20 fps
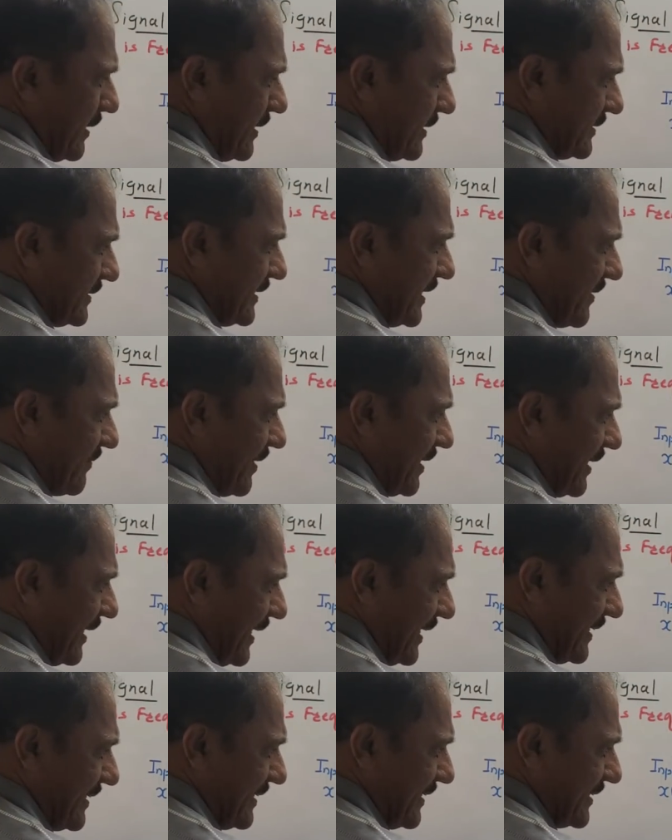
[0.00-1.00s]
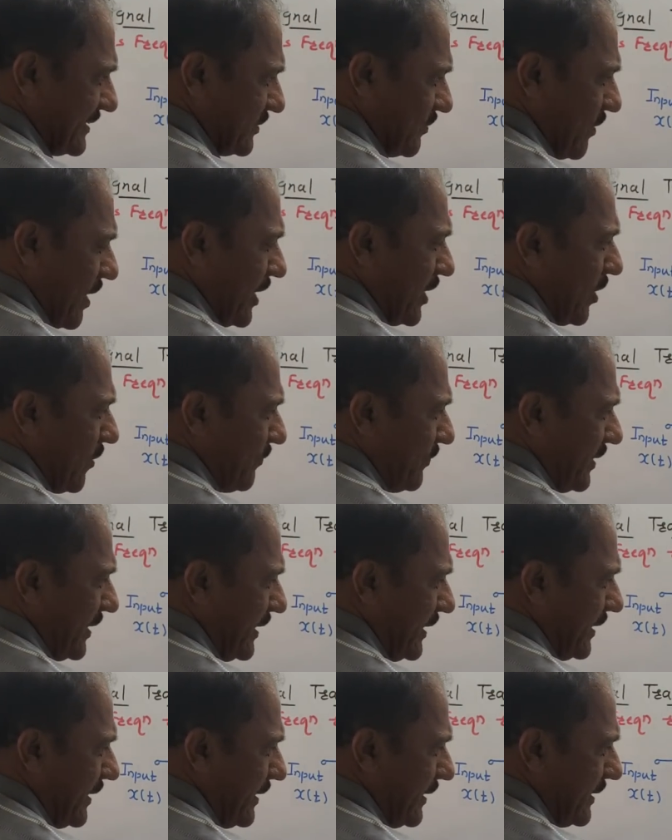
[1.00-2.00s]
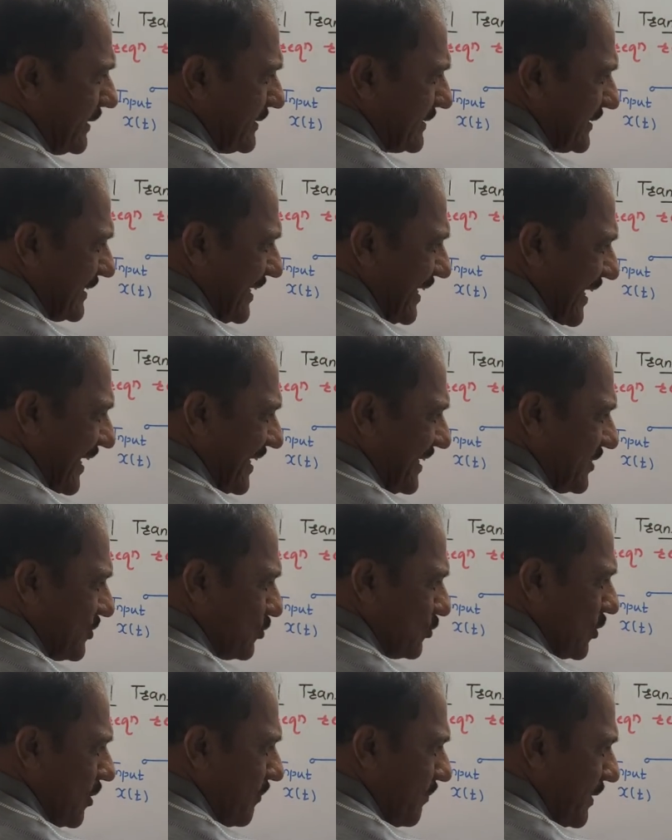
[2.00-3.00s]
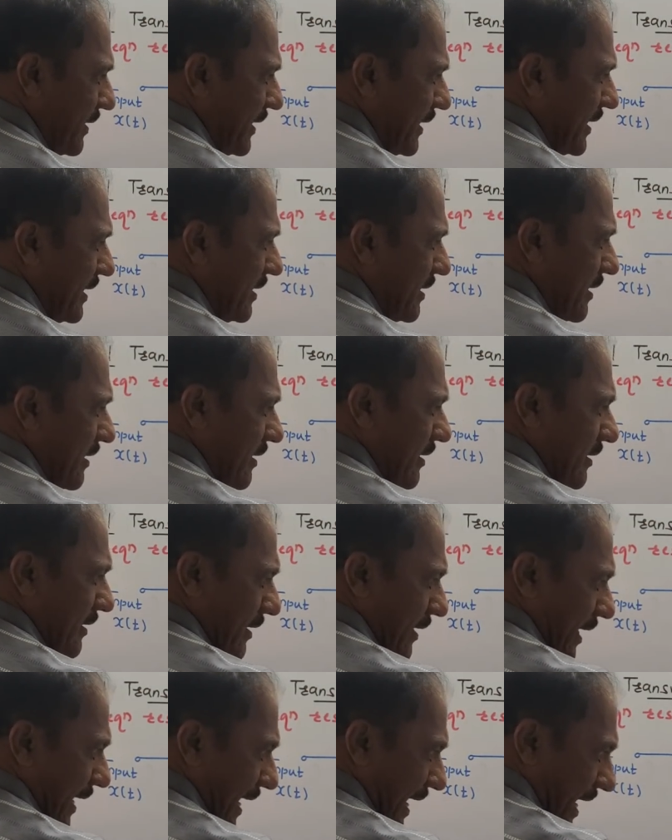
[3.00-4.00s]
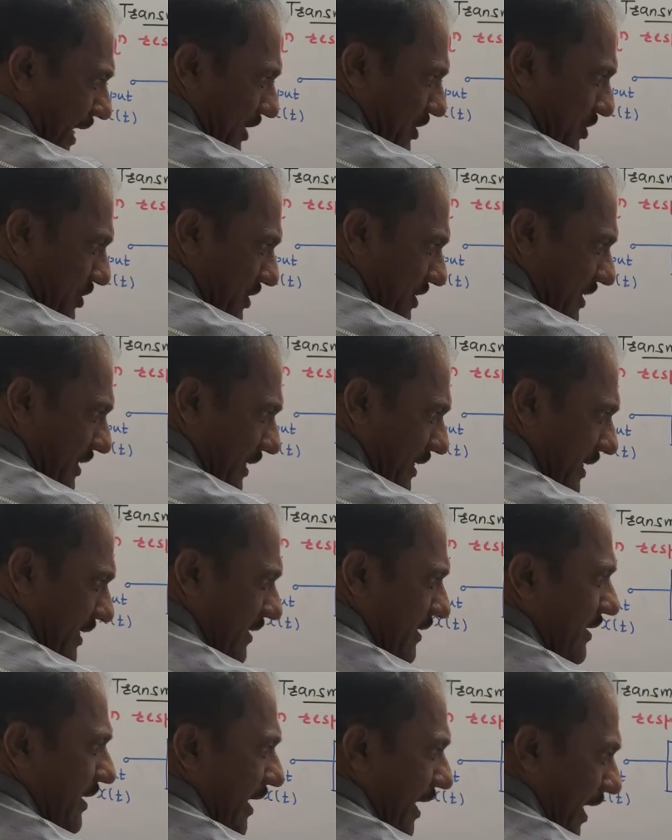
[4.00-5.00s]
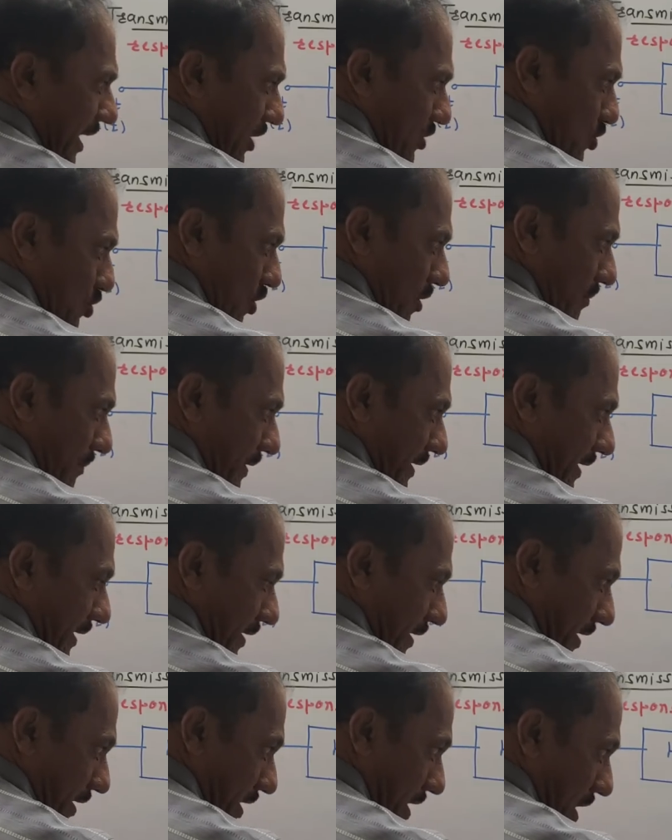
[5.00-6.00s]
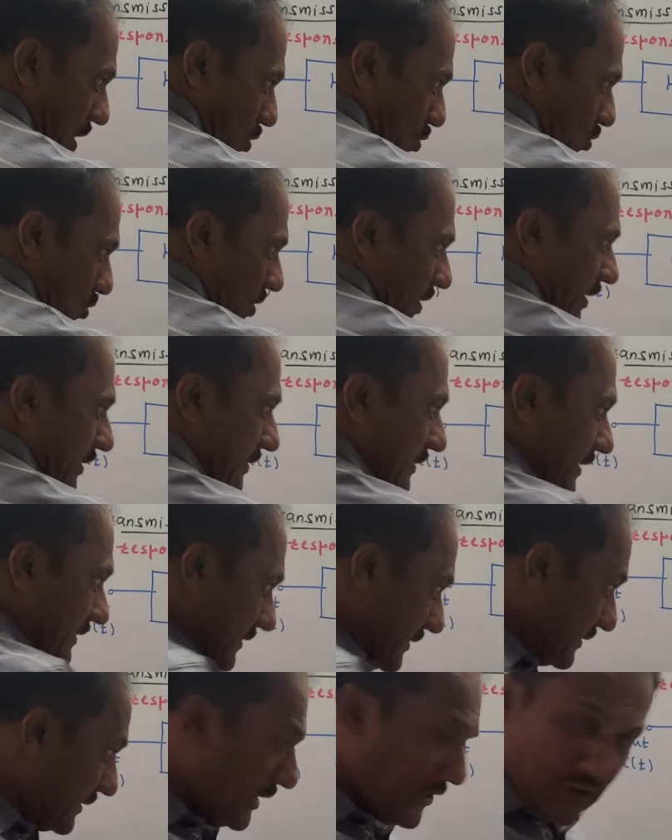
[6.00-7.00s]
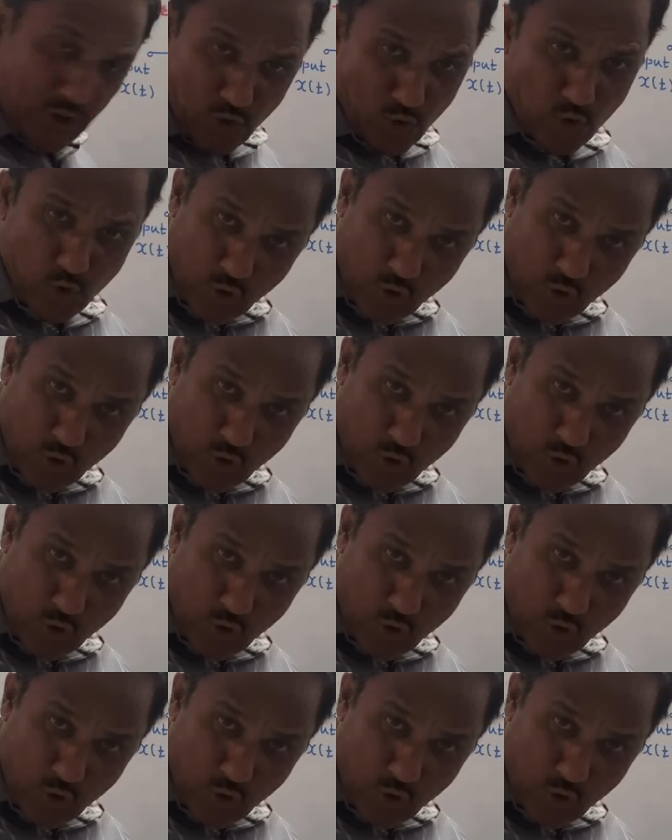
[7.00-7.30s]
is given like this. Y of t is x of t asterisk h of t. Now, this is the new